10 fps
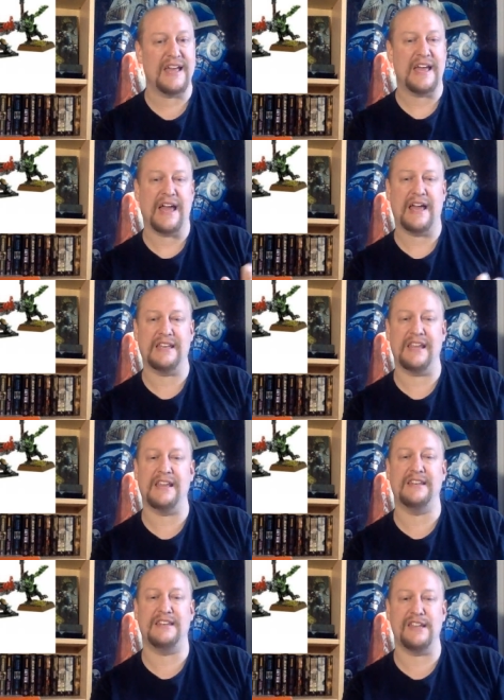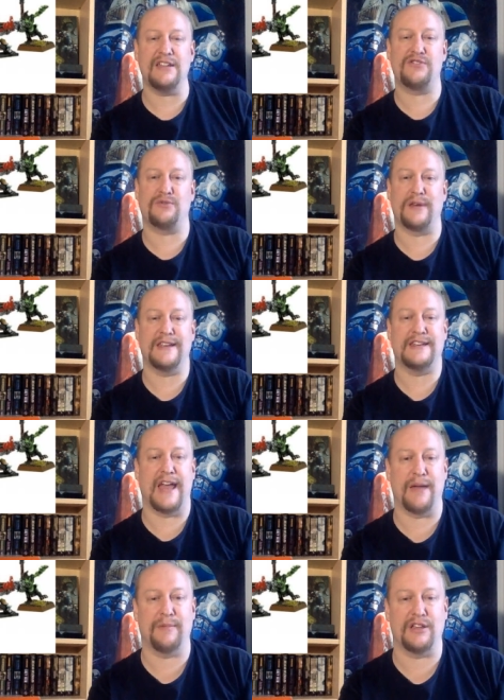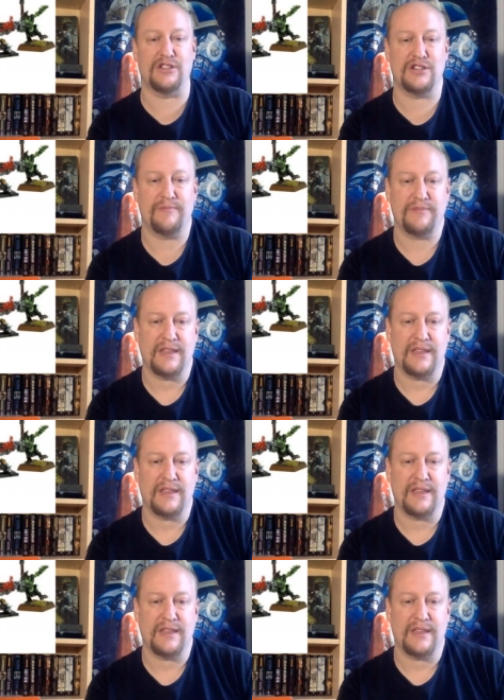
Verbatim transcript: and did D3 damage